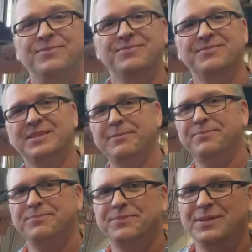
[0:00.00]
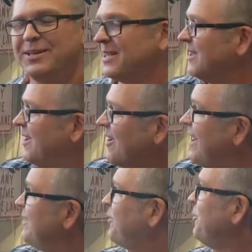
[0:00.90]
you. All
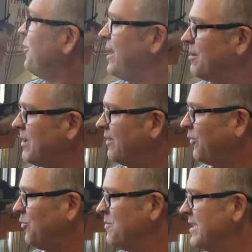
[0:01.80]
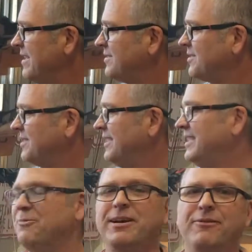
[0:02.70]
right, so we're at about 2 minutes.
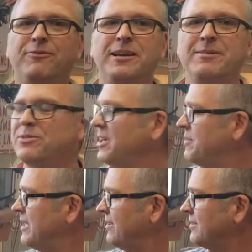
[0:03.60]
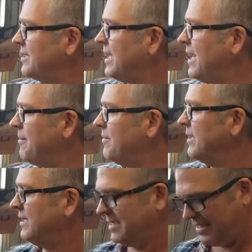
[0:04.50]
We have flames coming out the top.
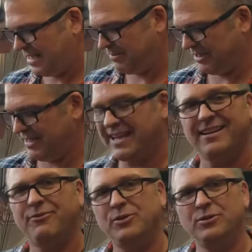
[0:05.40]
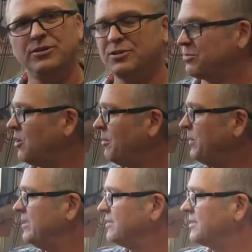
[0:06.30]
I'm just taking a few little small
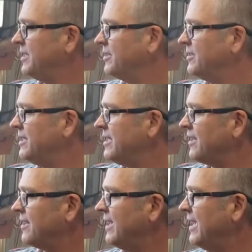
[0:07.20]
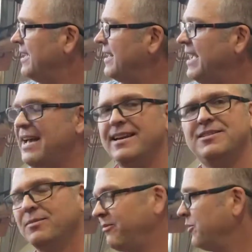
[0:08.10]
pieces here and there and adding
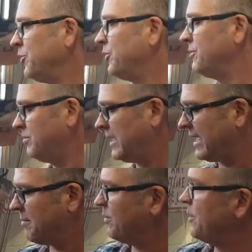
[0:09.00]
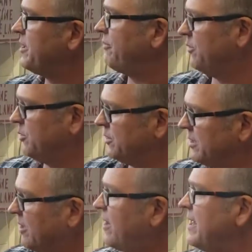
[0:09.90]
some fuel, but I got plenty of fuel in
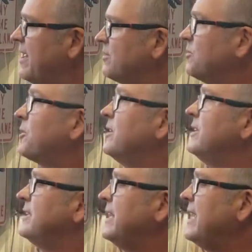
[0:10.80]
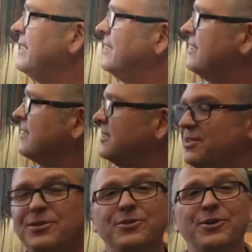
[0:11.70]
there right now, so we're gonna let that
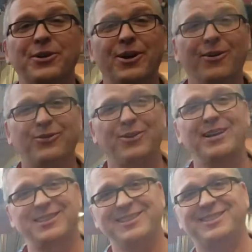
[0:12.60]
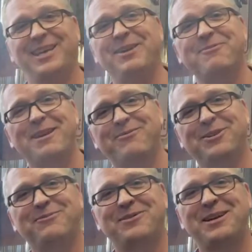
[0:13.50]
continue to go. So as you can see, we have
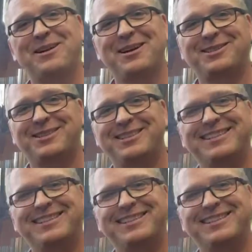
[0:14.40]
good ventilation in